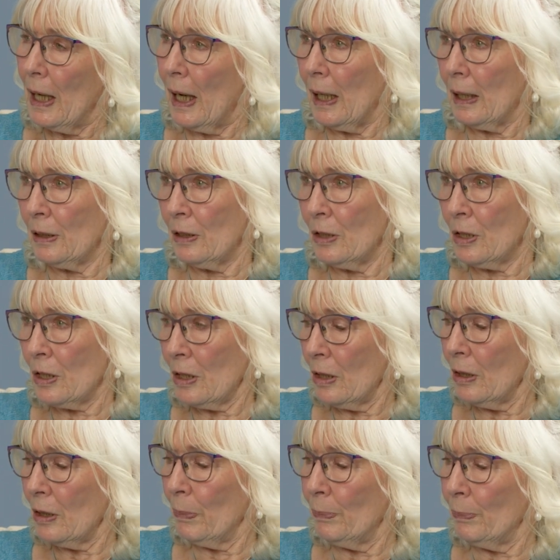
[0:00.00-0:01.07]
and
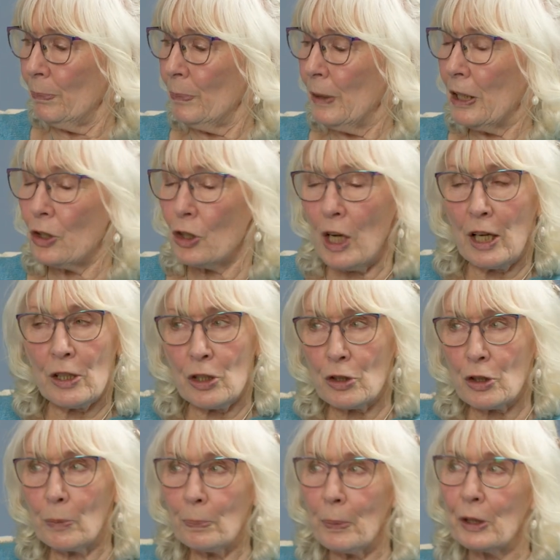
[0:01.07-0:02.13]
it
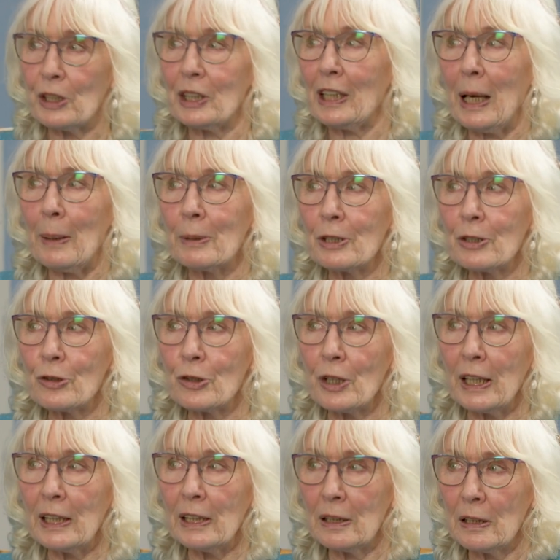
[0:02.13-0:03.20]
changes your body
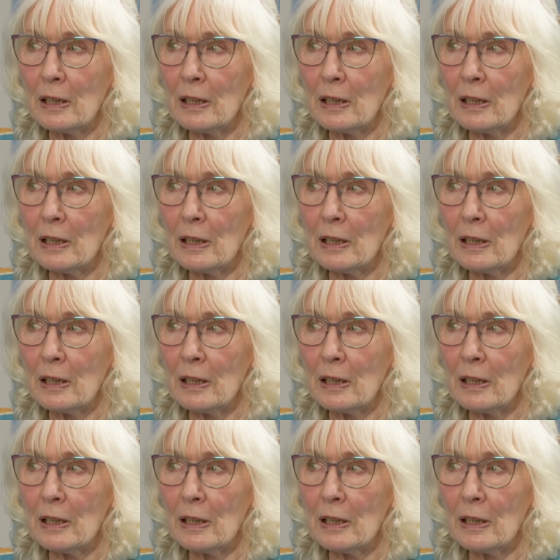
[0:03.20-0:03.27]
chemistry.